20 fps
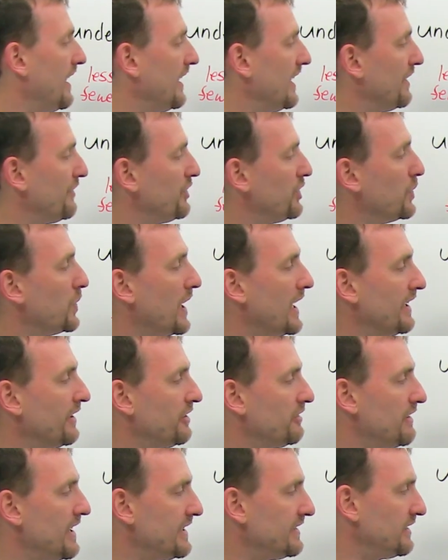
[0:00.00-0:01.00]
If you
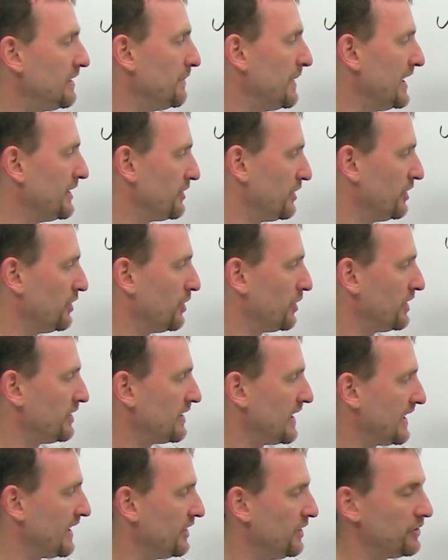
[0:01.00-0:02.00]
underestimate, so you notice
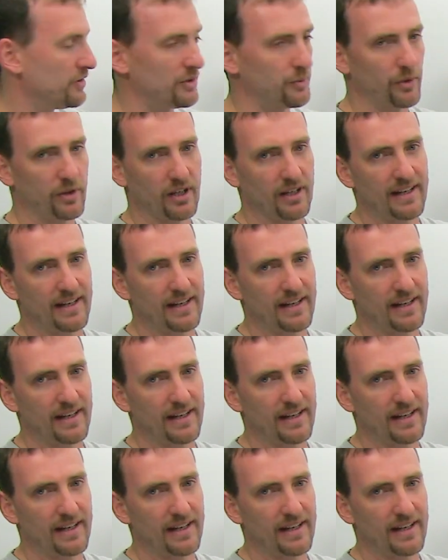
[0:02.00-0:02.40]
I can use it with